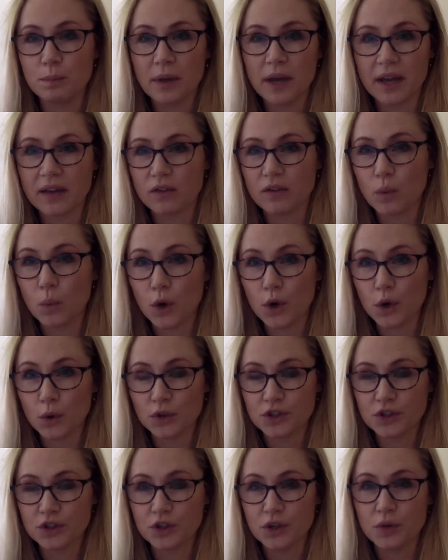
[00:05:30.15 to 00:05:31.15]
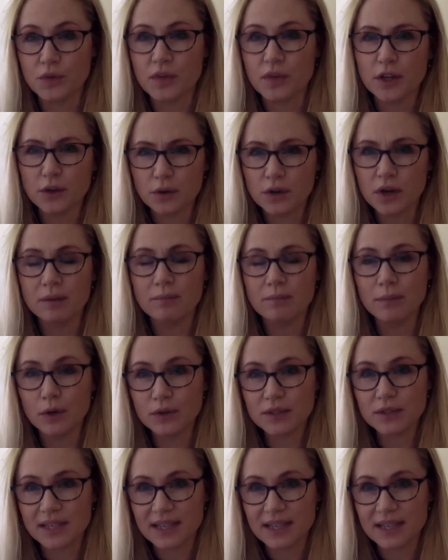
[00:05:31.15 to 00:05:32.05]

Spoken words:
pick the 1 or 2 that you can most